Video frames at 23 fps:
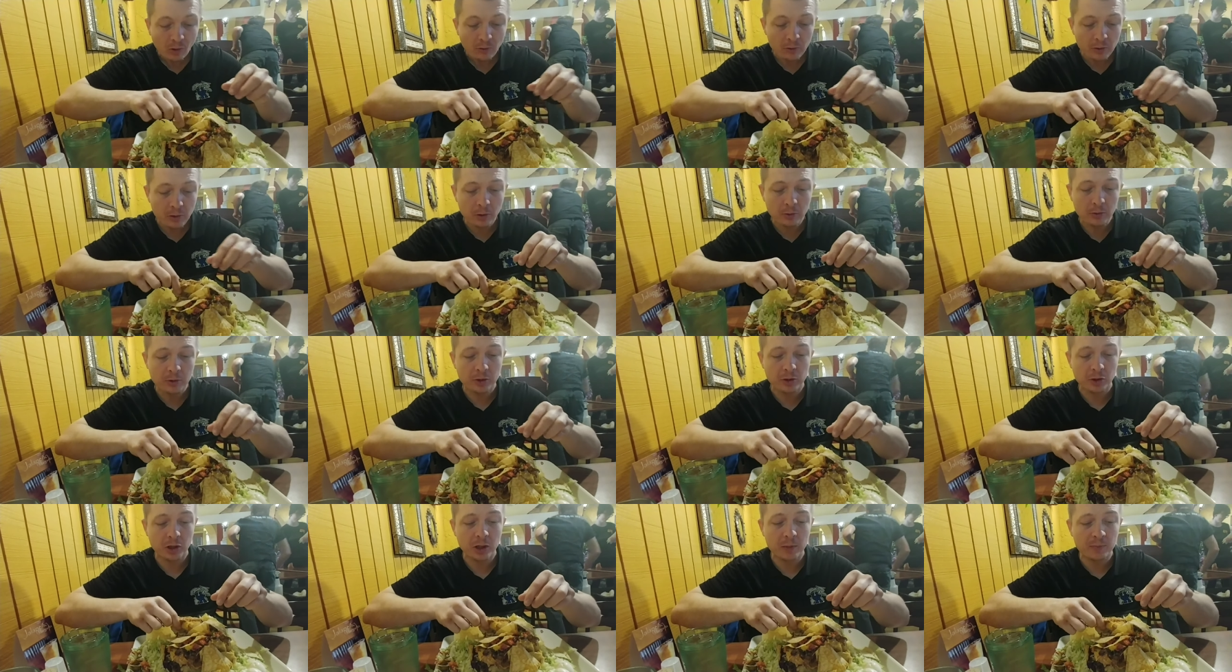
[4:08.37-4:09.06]
you
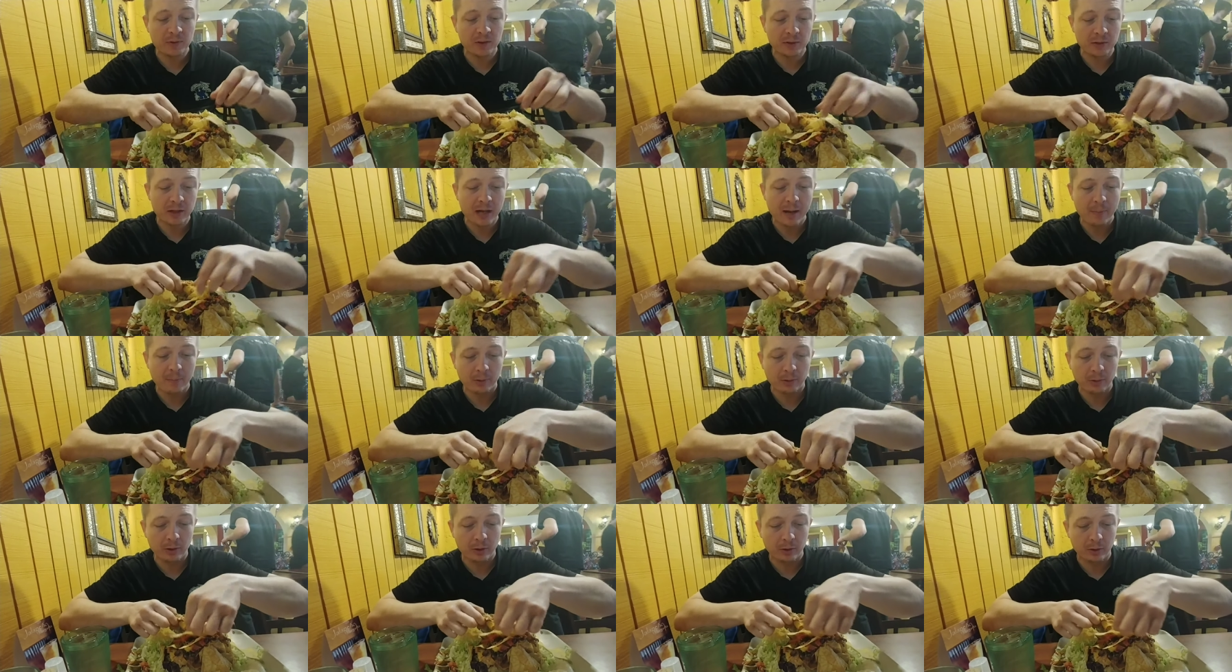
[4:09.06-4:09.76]
notice the tips on
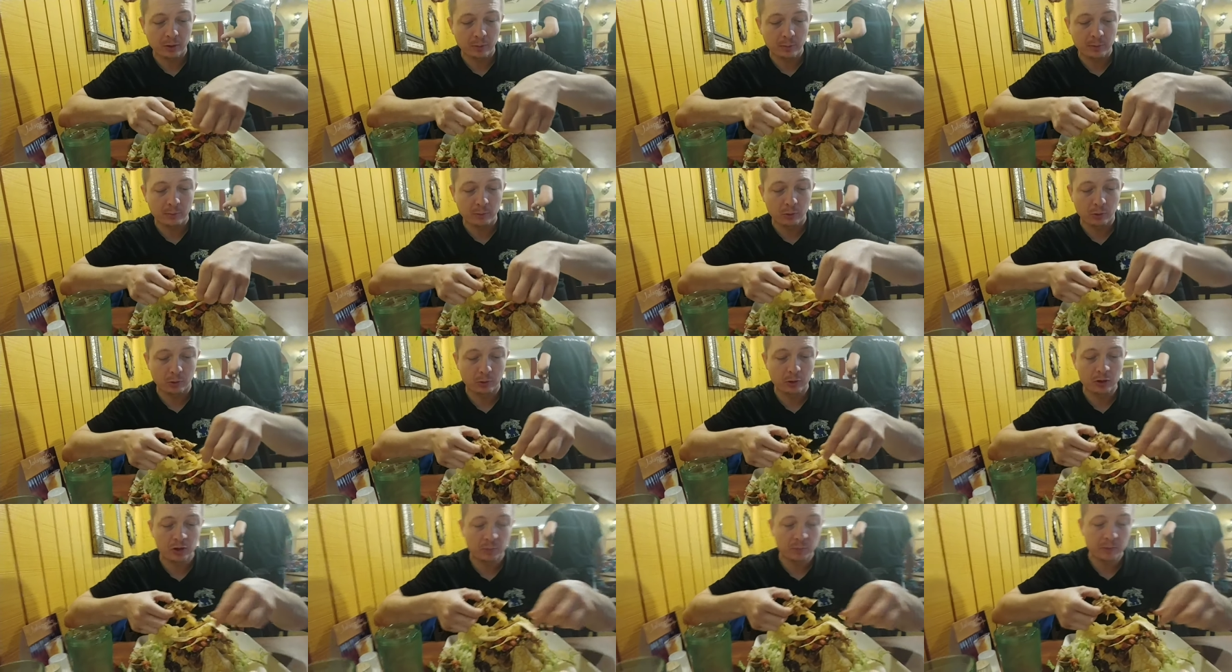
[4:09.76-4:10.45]
top are look a little bit more
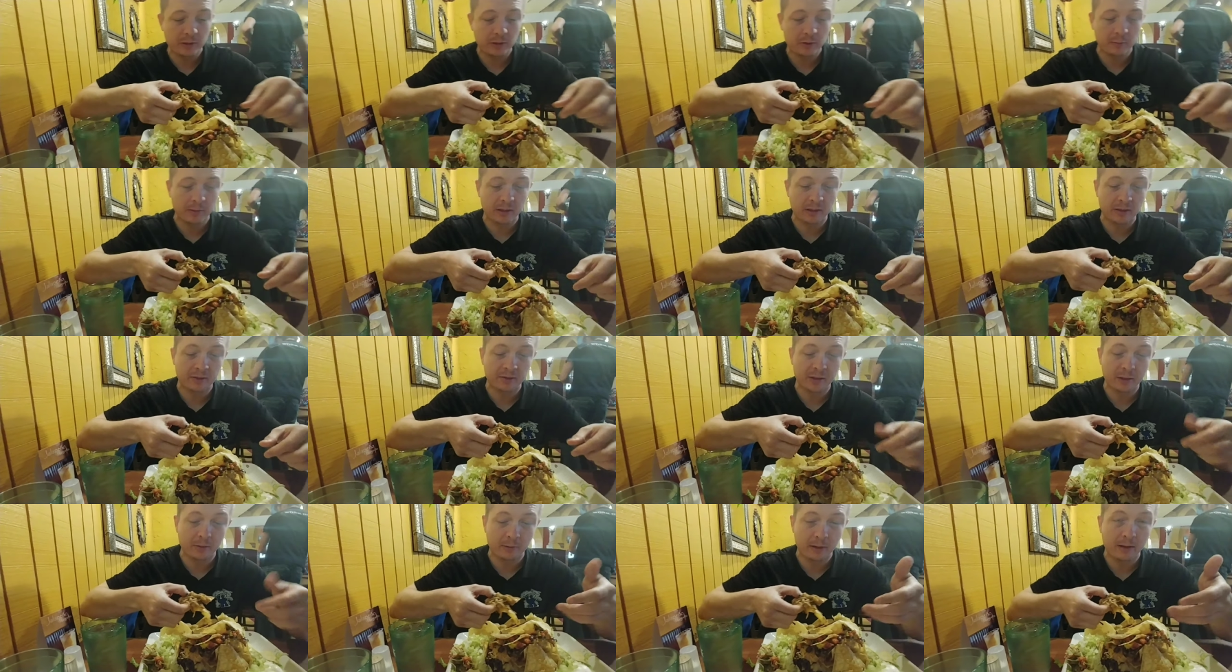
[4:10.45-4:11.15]
crispier
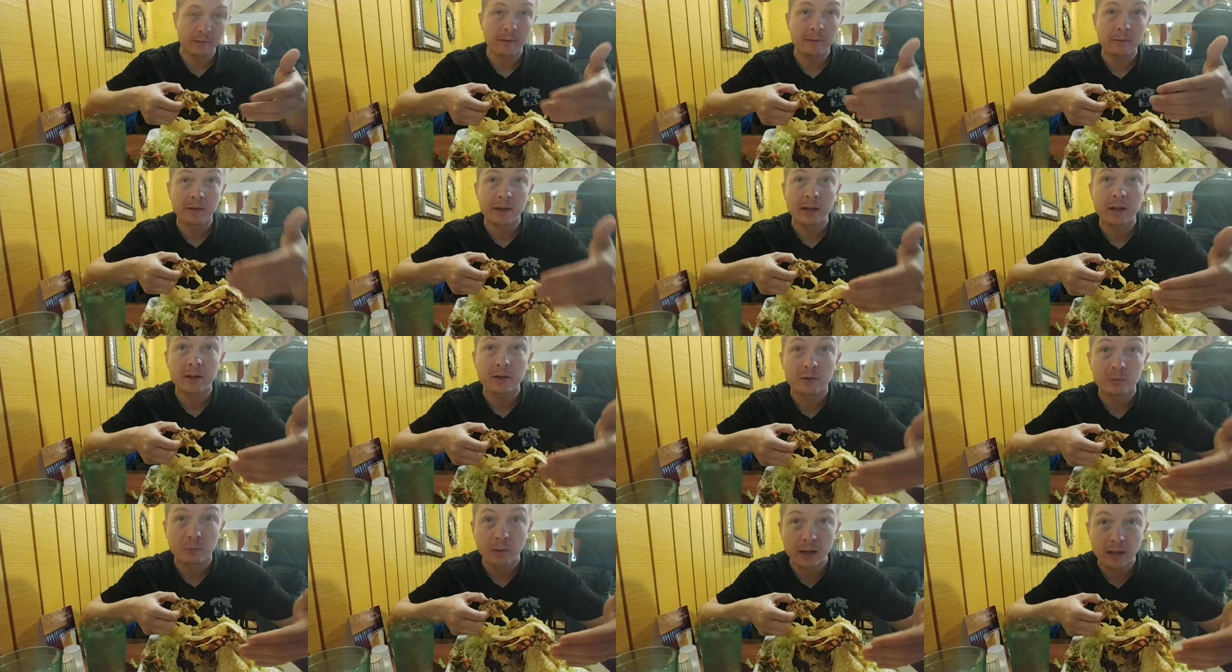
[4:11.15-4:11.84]
because they don't have everything
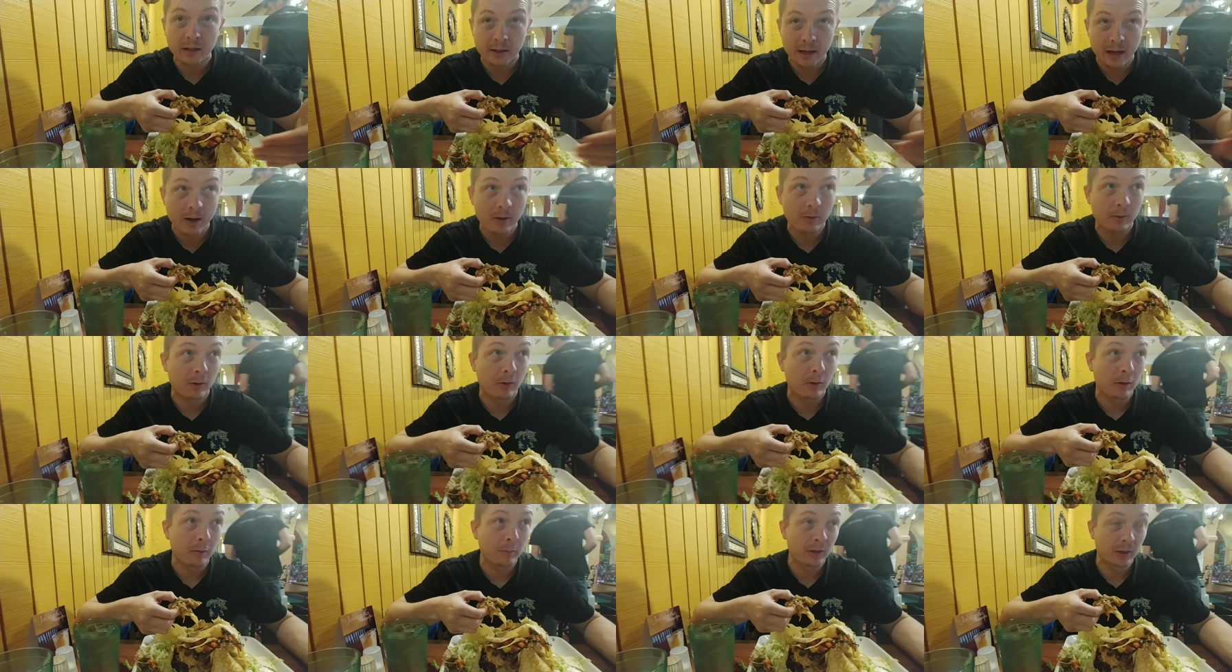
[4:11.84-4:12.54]
else weighing down
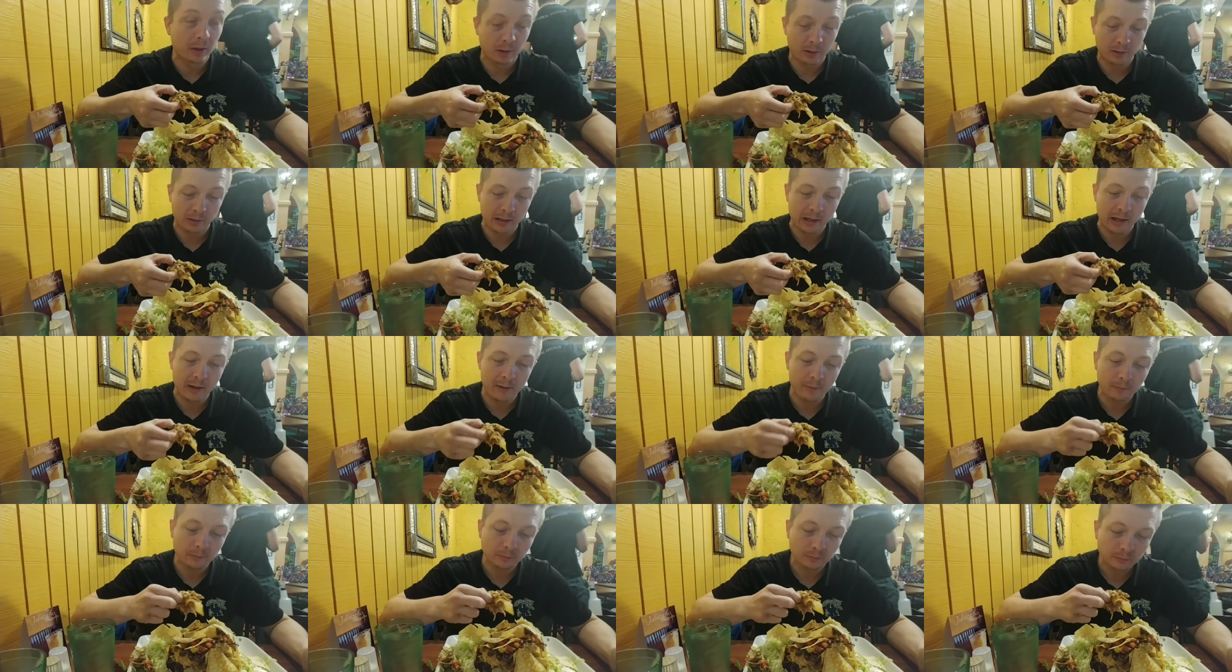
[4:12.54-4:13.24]
on them and all
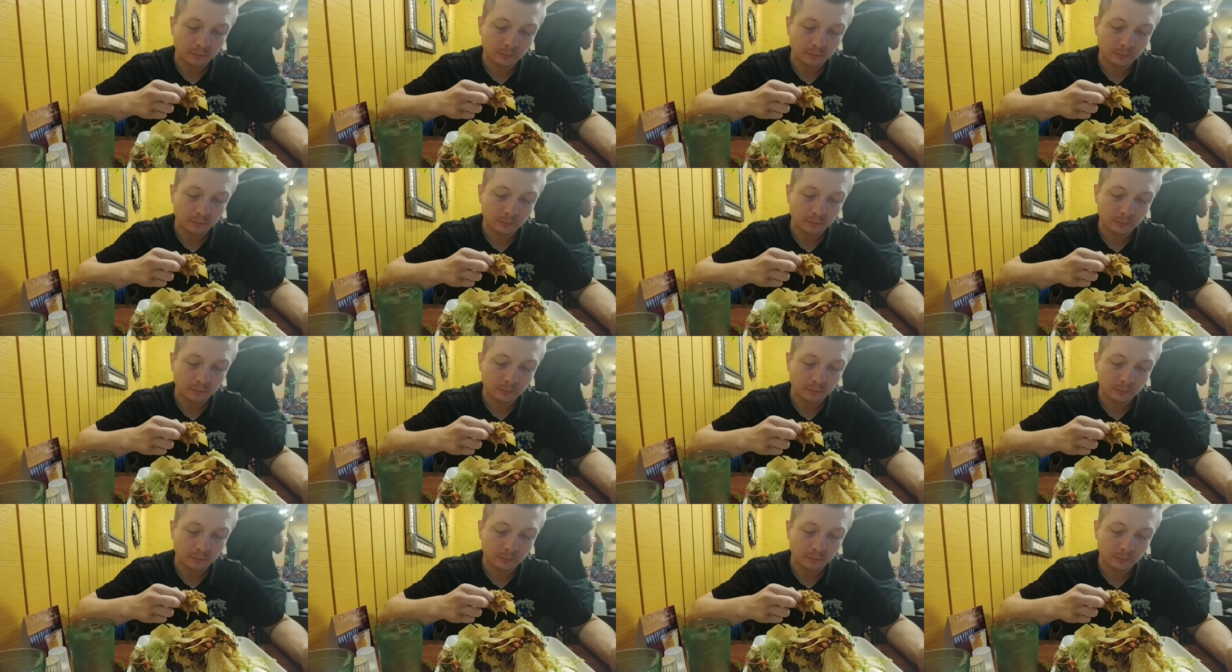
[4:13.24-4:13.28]
that.